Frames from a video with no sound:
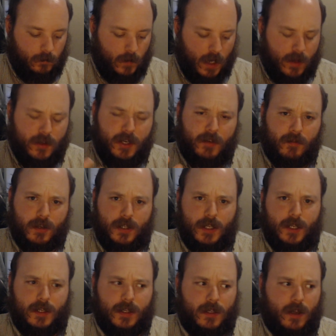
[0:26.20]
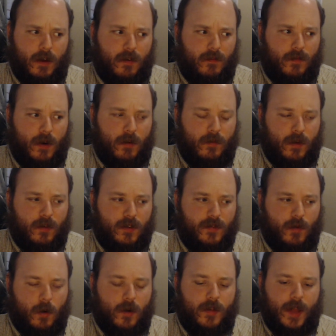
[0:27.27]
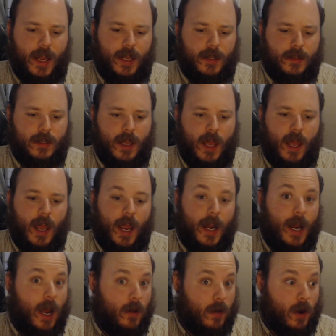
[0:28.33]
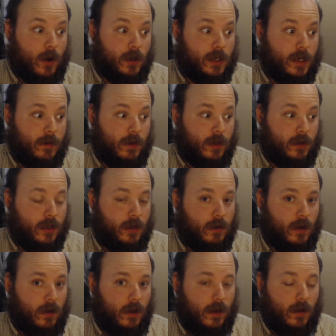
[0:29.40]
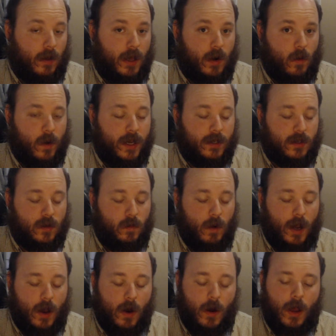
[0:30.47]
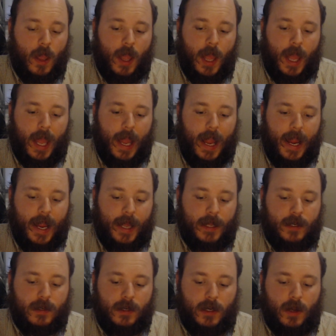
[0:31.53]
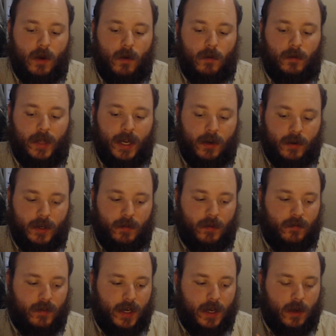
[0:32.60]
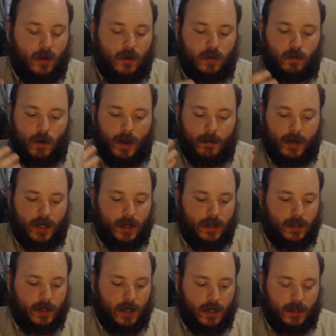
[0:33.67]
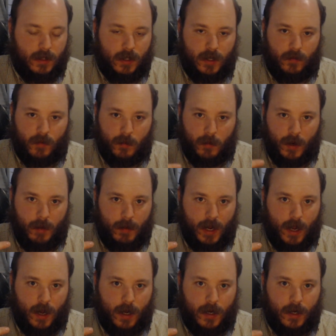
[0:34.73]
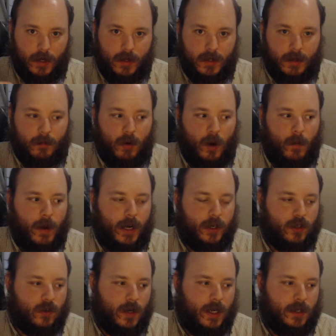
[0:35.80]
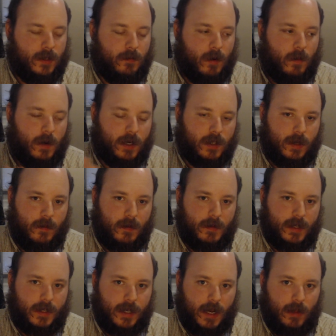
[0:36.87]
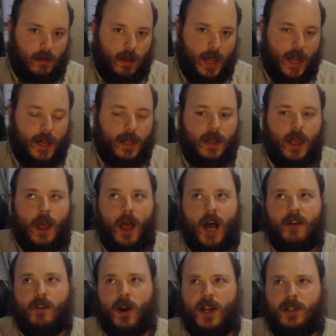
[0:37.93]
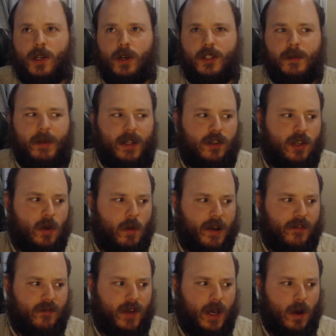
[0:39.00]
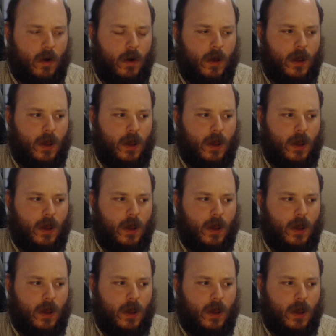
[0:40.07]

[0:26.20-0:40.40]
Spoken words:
the differences of those four things and how they are similar too in a lot of ways as well. And, you know, later different videos, I'm going to discuss the different prebiotics, some probiotic strains and probiotic supplements that I like. I've already talked about 2FL,